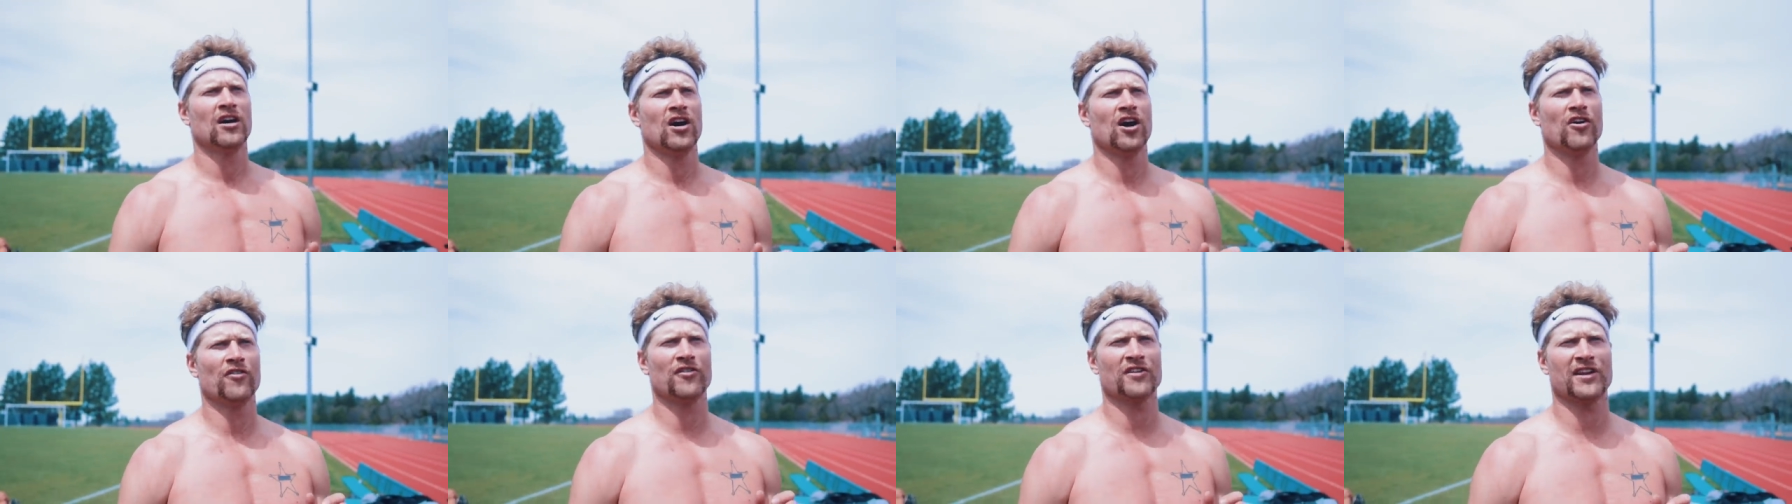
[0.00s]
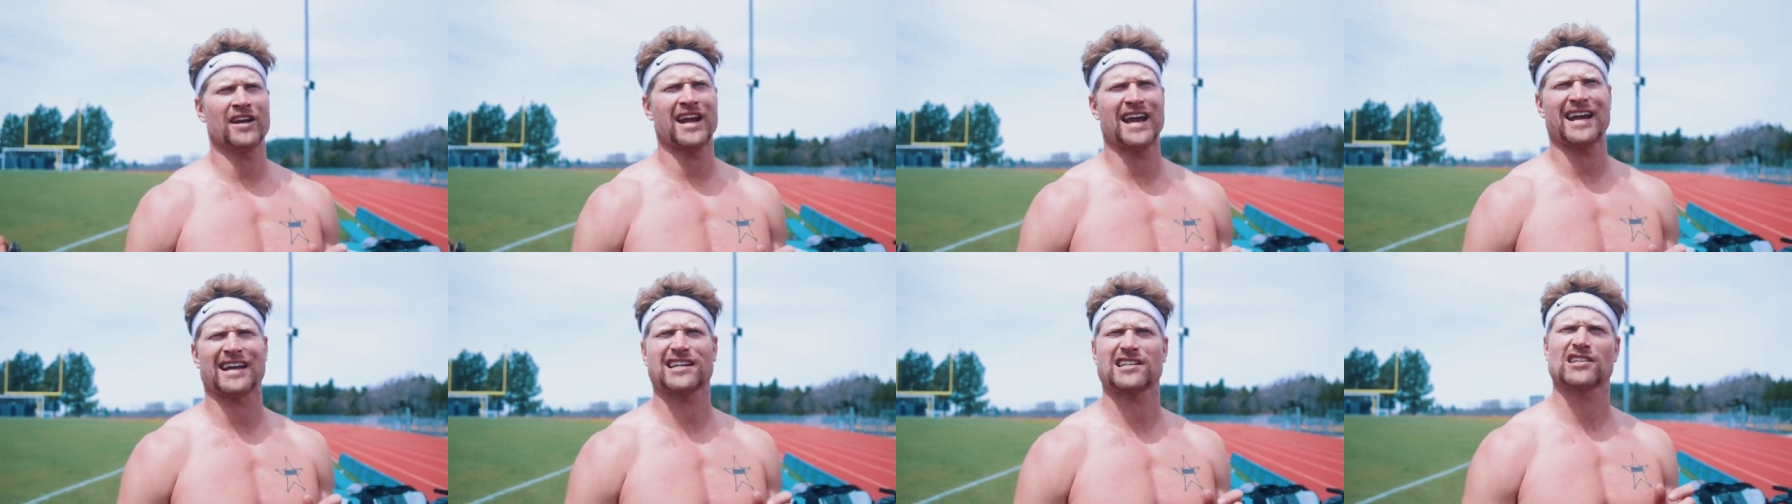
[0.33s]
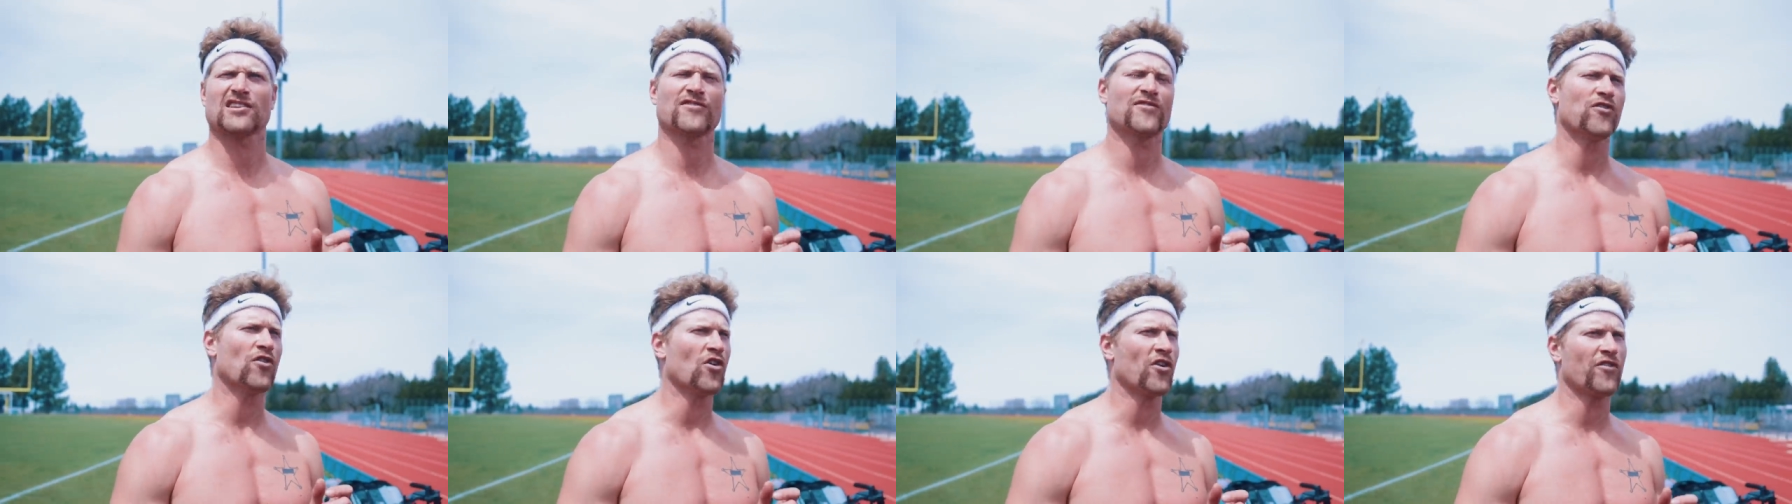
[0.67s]
over the
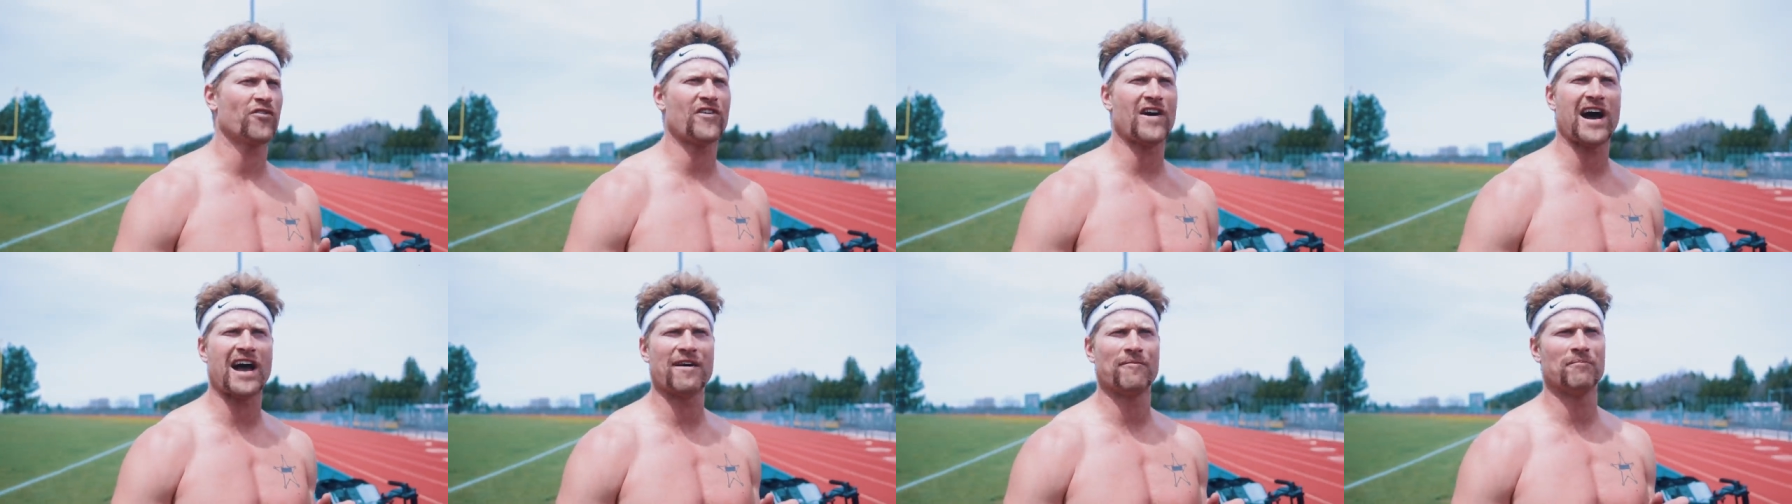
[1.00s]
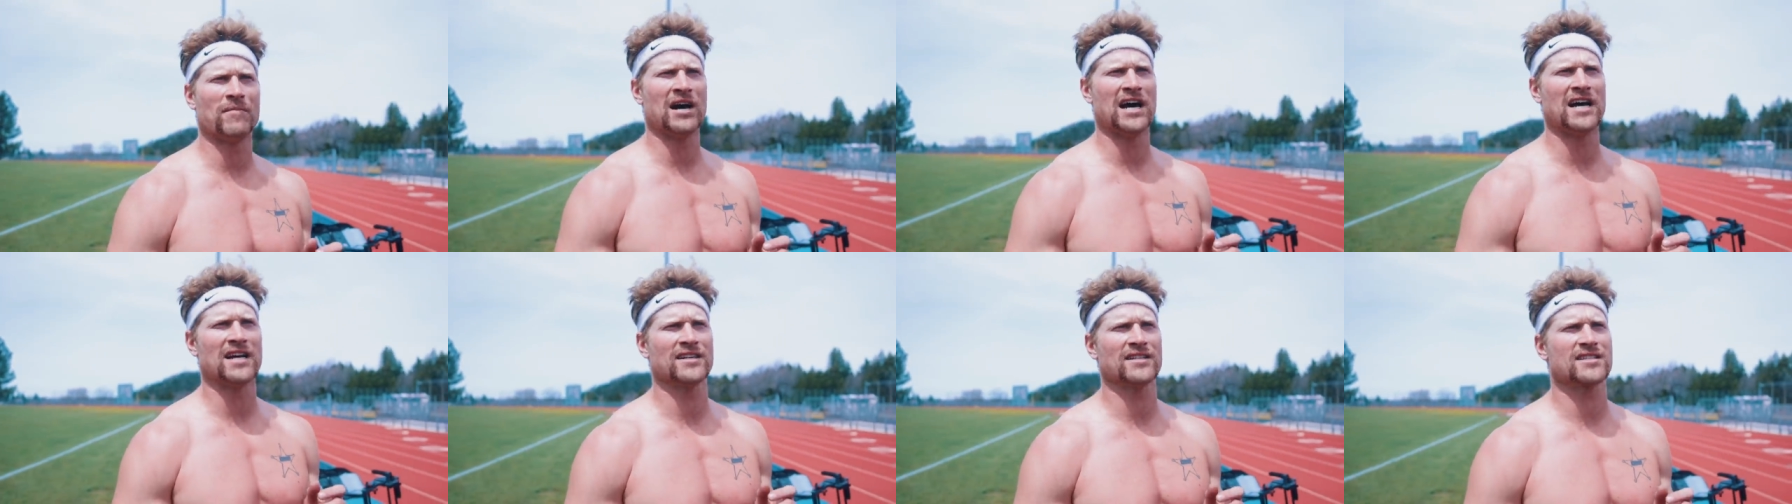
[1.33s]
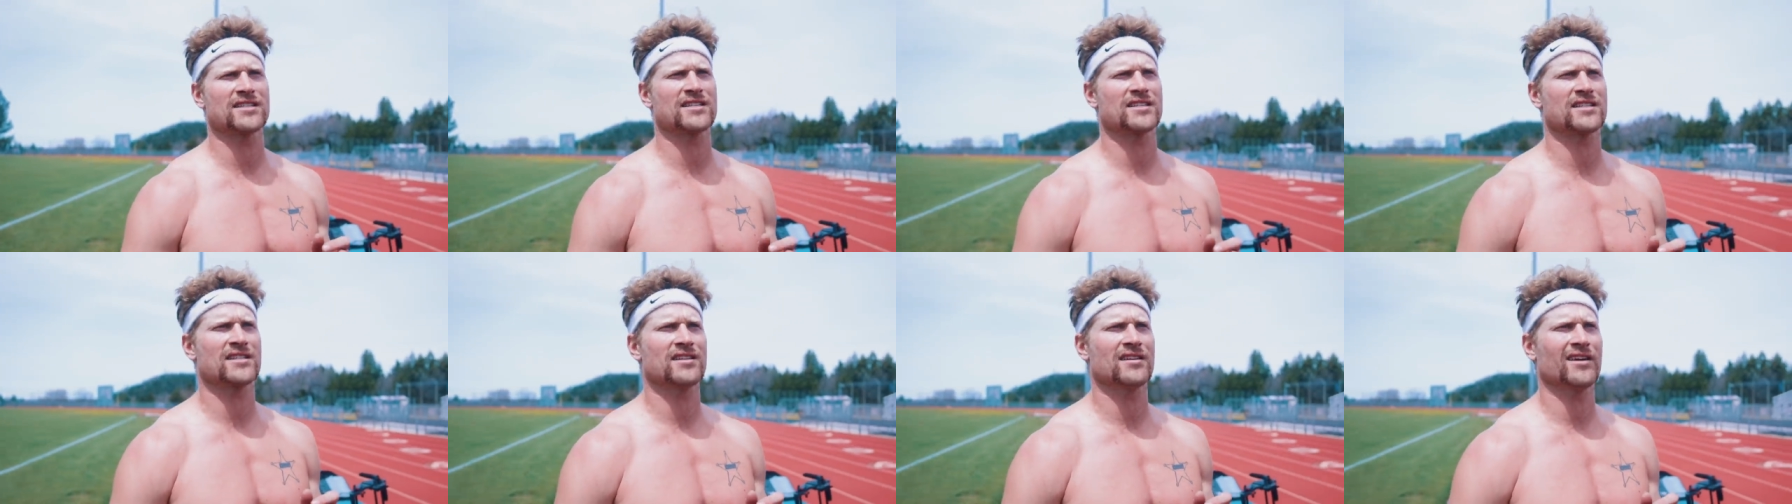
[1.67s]
next four or five
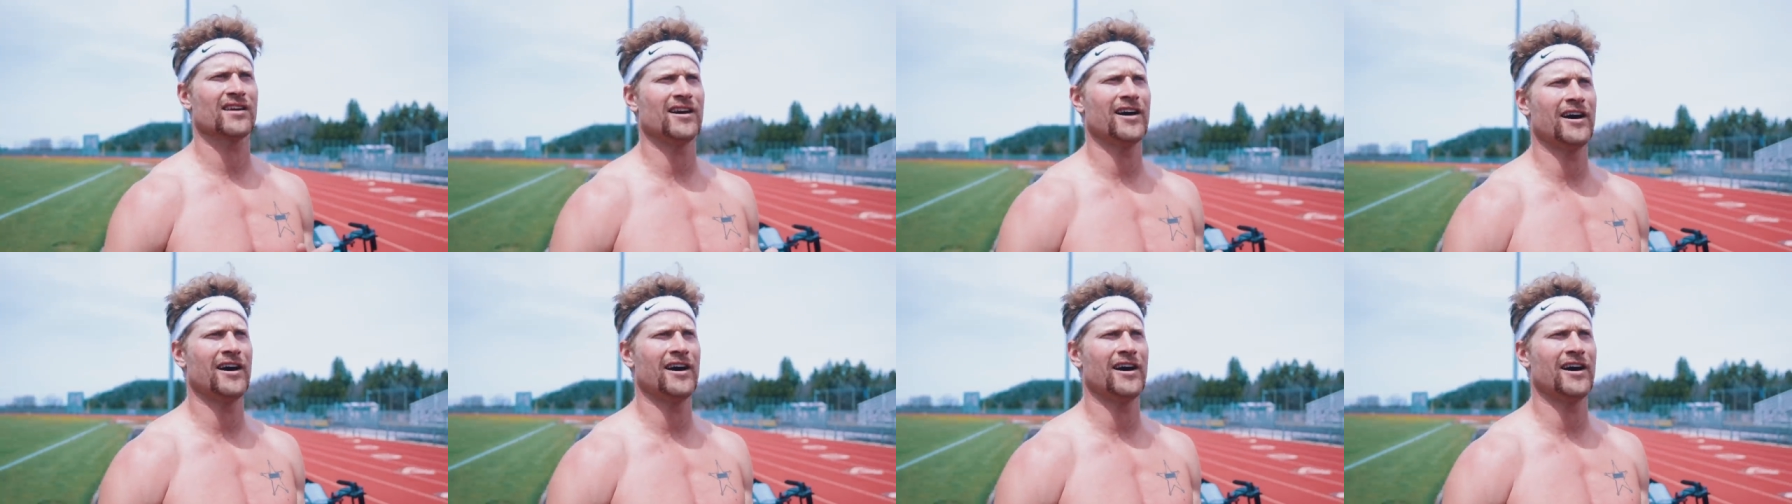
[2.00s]
months.